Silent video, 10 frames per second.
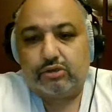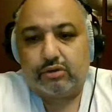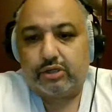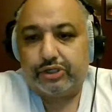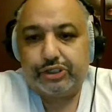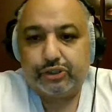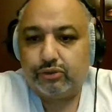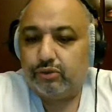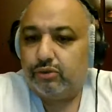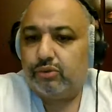you're a good
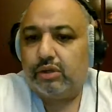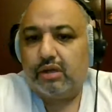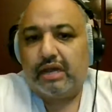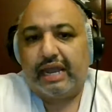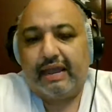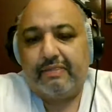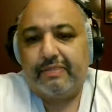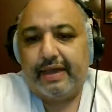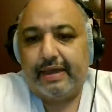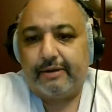dude, and
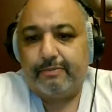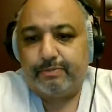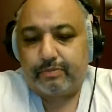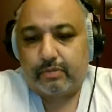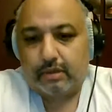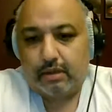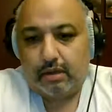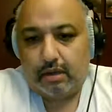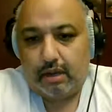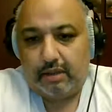then
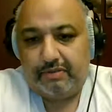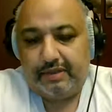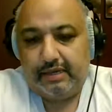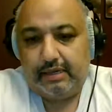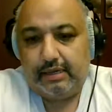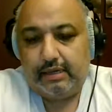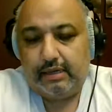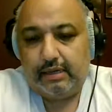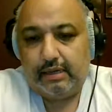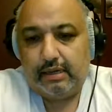the
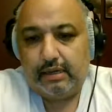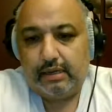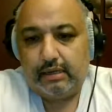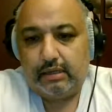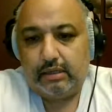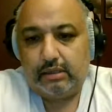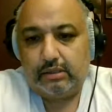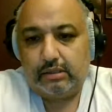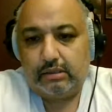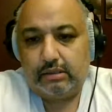
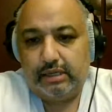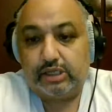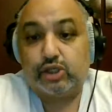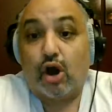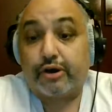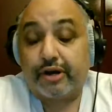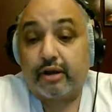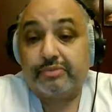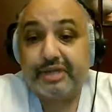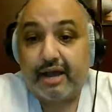his daughter
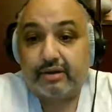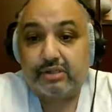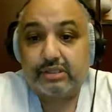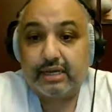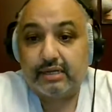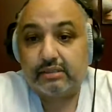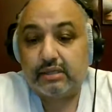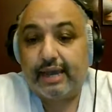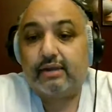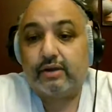comes out and says,
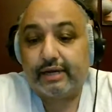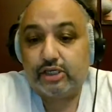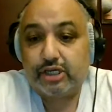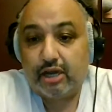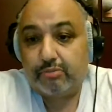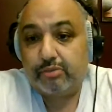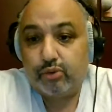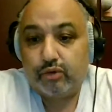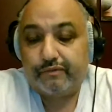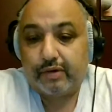hey, look, I need you to help me
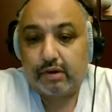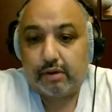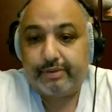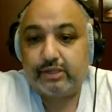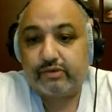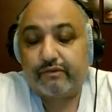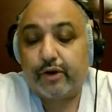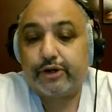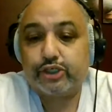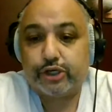move a piece of
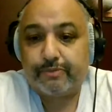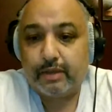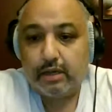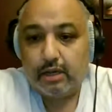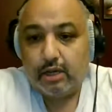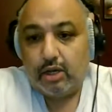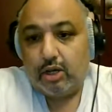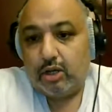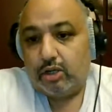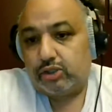furniture.
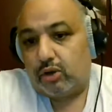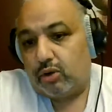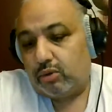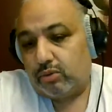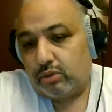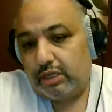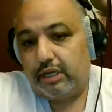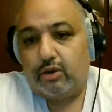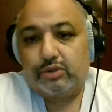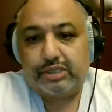So he
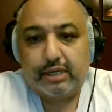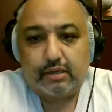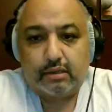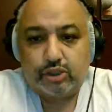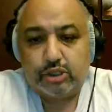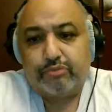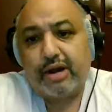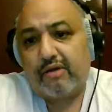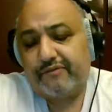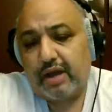goes in. Jim
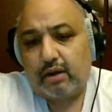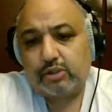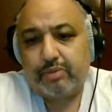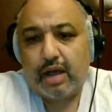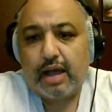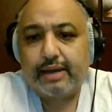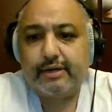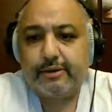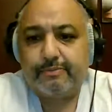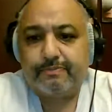Brown follows behind
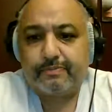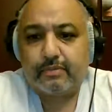him,